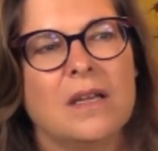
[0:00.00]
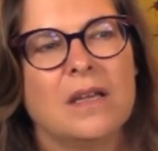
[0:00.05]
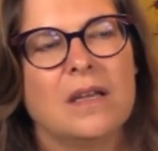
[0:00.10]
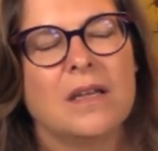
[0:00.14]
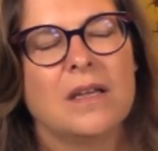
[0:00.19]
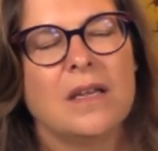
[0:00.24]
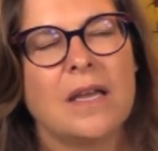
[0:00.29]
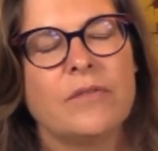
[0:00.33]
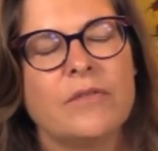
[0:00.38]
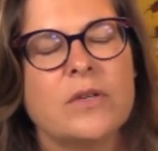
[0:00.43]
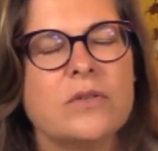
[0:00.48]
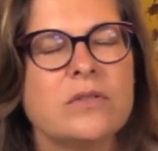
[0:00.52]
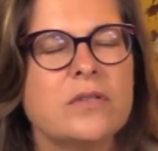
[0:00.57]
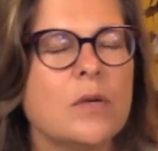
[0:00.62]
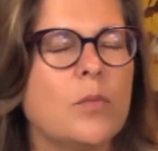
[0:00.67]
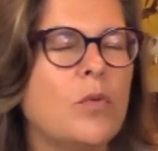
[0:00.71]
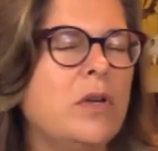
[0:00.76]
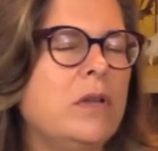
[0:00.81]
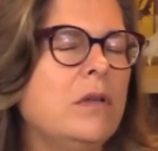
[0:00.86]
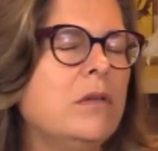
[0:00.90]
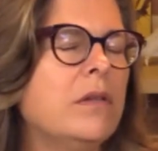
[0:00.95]
after
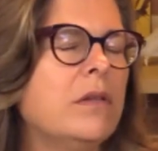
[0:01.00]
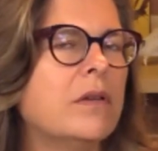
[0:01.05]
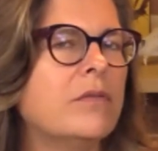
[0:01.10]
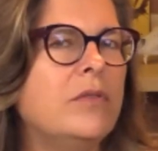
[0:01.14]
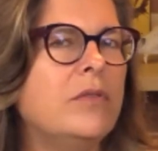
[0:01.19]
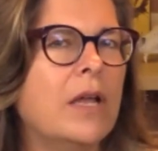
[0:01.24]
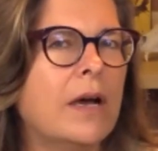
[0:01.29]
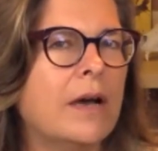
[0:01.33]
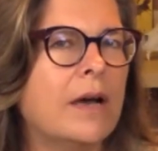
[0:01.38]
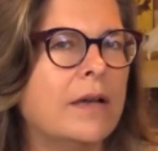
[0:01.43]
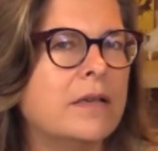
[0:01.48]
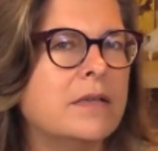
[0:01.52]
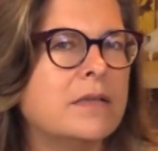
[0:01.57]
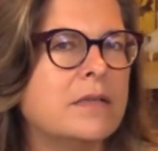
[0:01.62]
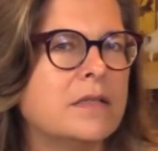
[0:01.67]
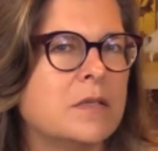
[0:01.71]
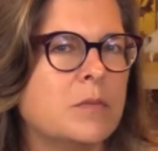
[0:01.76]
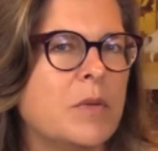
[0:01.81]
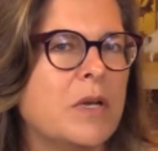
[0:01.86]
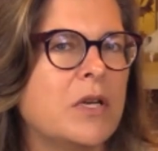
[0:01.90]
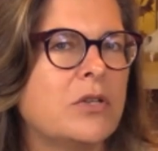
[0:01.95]
someone you love dies,
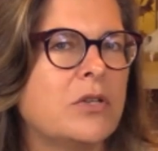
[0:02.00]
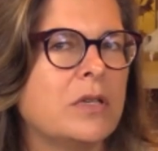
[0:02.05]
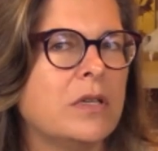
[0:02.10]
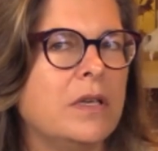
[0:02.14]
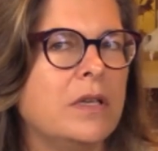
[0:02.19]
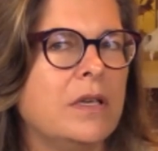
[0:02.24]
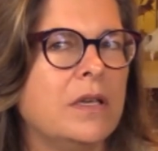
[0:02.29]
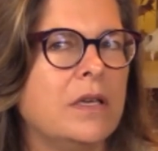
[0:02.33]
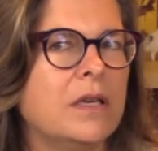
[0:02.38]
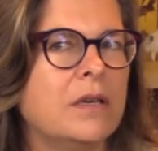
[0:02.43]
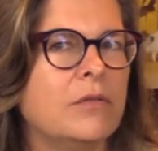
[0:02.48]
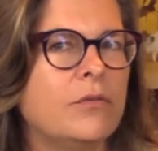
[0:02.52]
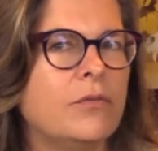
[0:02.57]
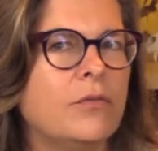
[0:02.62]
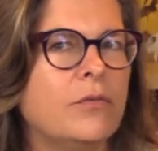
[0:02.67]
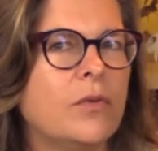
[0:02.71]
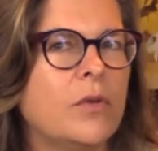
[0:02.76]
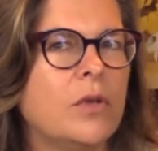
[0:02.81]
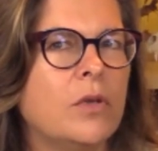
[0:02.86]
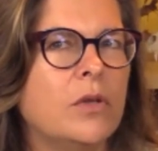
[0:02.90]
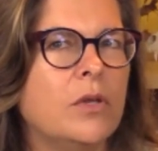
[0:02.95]
especially
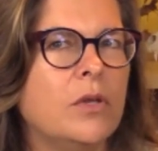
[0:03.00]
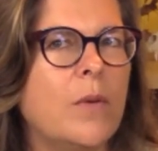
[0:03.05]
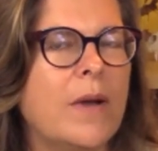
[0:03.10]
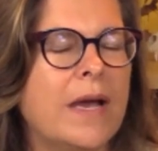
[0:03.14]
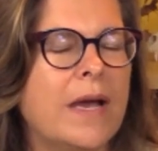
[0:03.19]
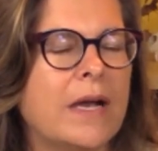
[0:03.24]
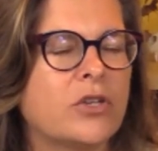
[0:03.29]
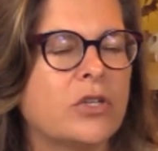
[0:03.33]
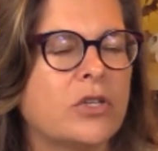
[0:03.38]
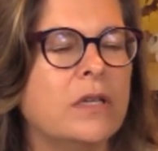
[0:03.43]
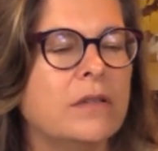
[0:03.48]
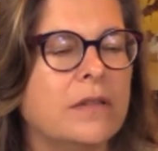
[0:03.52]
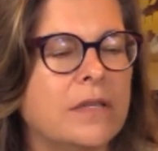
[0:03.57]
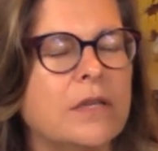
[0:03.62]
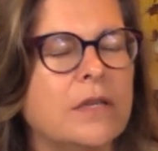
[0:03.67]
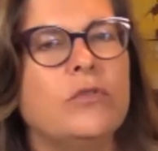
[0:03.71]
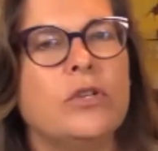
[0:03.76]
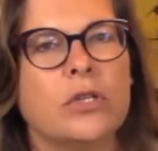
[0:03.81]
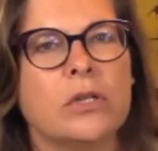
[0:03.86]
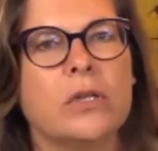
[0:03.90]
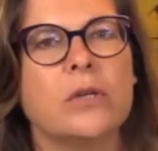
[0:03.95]
if you actually
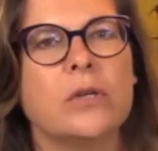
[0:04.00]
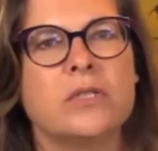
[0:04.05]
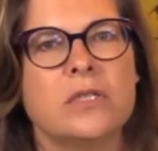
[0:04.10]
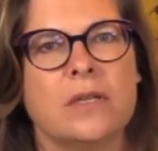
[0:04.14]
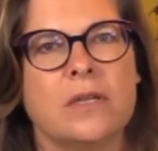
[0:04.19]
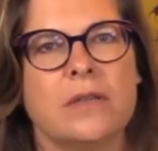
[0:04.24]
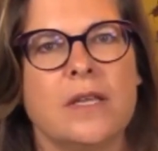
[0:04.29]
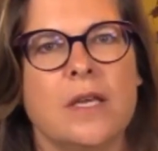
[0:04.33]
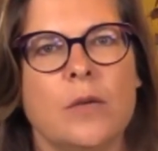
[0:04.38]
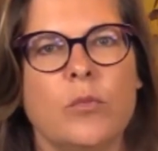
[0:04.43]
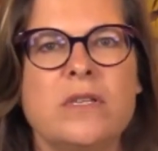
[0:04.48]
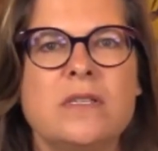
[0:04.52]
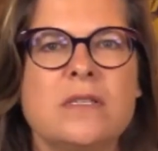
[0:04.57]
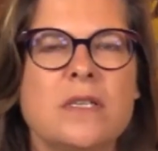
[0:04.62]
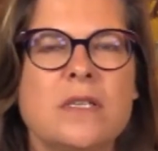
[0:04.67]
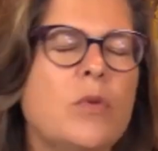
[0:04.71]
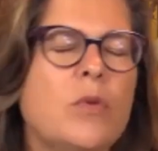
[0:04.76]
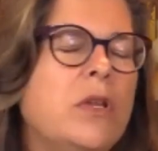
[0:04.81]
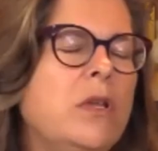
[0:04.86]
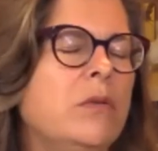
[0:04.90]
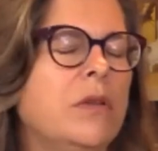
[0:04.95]
lived close to them. When
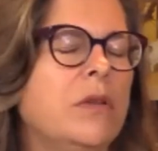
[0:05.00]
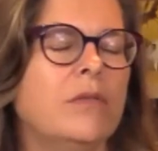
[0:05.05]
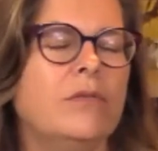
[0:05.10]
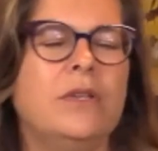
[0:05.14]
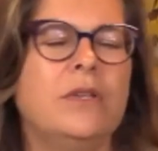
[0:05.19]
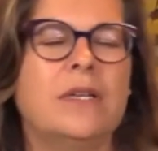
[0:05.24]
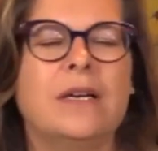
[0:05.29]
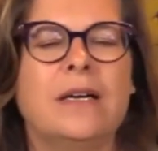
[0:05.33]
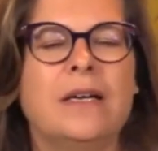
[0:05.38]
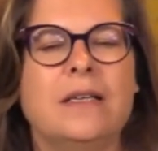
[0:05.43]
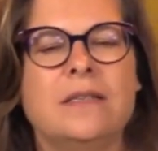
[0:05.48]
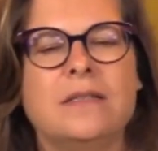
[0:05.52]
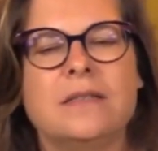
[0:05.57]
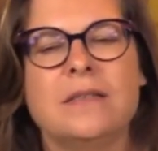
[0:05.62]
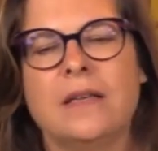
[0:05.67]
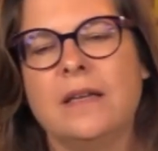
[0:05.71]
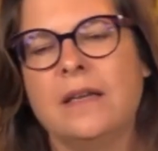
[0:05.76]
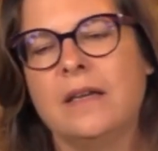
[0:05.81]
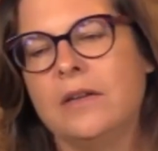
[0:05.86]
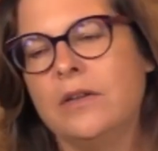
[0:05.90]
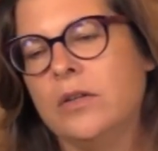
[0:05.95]
someone you love dies
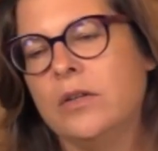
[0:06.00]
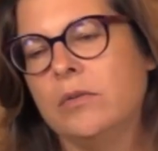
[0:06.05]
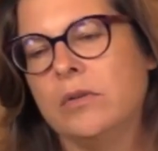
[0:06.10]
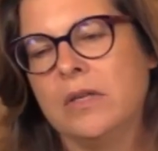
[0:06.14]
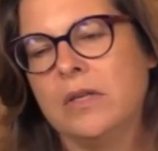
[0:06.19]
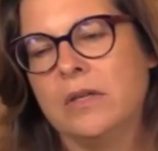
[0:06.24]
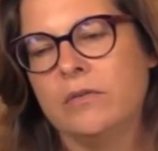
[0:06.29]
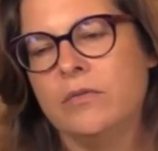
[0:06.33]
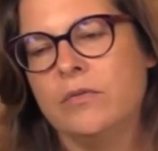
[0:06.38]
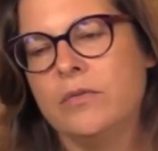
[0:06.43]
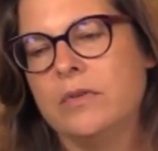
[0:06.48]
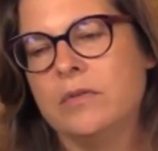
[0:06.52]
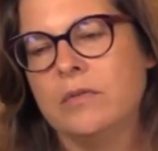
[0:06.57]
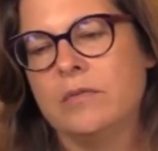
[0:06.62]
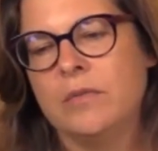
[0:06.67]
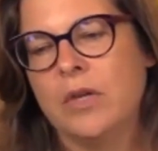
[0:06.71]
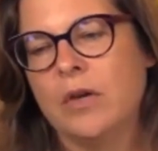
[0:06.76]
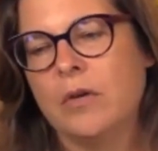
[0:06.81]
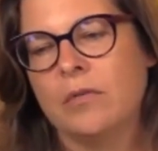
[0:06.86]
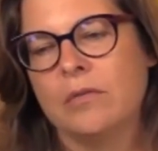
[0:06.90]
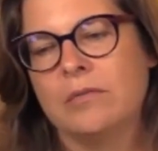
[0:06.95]
and you lived,
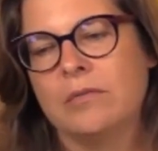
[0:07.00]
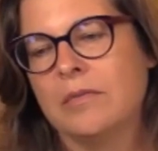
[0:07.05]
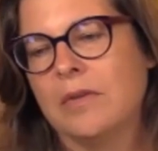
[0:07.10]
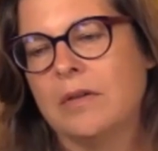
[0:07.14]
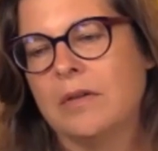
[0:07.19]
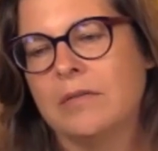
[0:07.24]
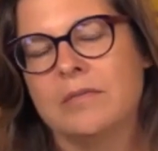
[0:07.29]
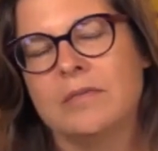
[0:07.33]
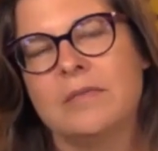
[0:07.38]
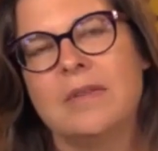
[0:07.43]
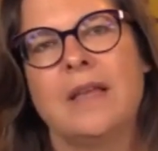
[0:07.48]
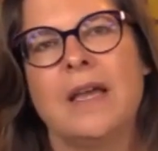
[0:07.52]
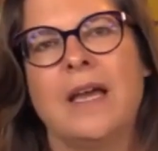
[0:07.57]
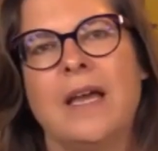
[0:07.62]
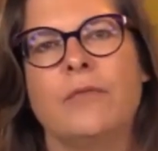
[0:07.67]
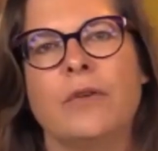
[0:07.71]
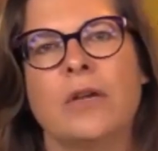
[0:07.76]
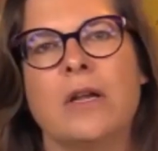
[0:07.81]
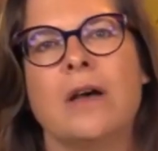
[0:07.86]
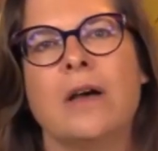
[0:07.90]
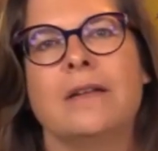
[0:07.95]
you know,
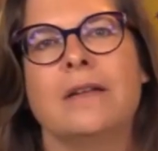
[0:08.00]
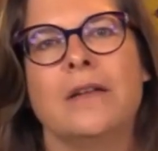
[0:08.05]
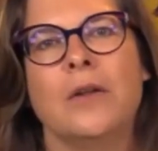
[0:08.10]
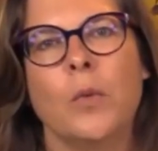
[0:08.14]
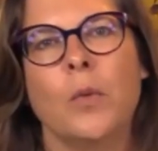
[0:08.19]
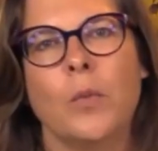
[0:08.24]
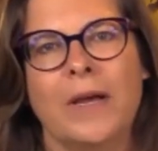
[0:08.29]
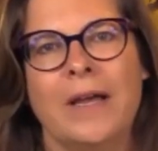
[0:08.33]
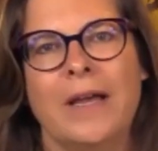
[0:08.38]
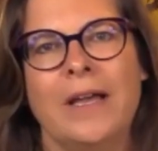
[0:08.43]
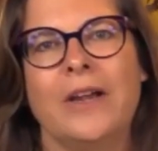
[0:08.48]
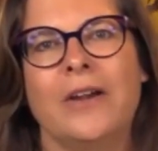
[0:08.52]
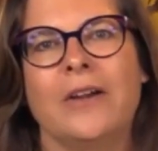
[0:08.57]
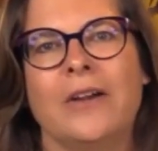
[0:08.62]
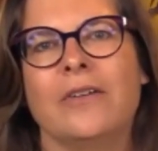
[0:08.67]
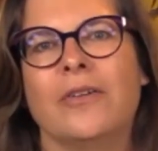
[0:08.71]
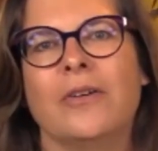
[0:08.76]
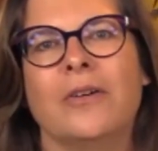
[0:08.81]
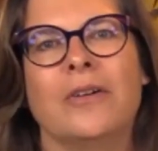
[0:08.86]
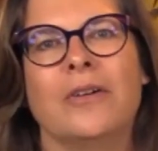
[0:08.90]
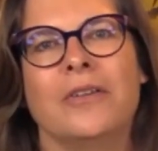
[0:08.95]
half a continent away
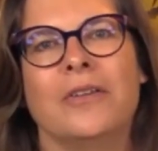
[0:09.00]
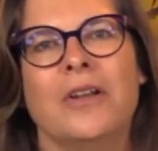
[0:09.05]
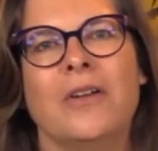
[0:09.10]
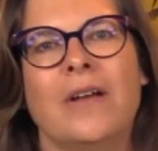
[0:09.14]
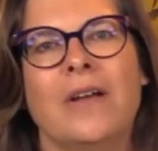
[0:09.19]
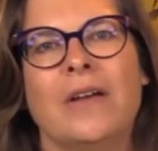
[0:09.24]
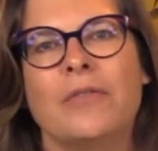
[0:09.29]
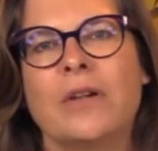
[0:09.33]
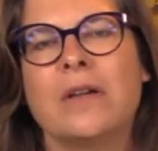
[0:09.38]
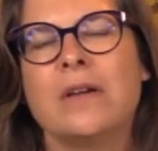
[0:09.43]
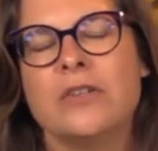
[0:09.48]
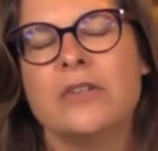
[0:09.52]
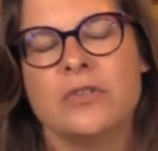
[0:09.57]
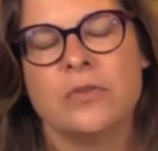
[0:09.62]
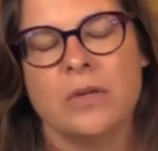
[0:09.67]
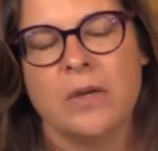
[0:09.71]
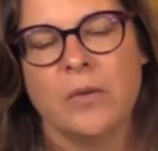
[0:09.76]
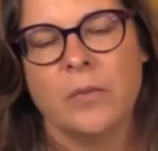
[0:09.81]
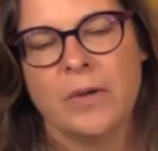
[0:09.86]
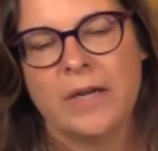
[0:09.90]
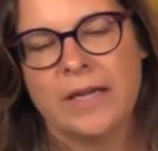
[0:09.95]
or you know, half a
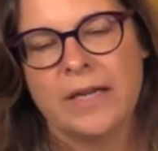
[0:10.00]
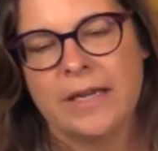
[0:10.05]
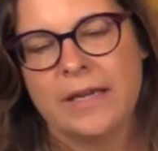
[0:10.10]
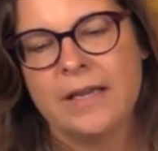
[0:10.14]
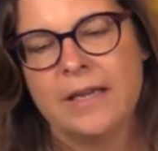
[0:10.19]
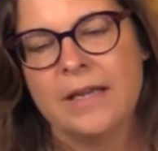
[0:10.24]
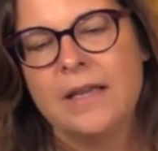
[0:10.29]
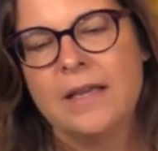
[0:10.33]
country away,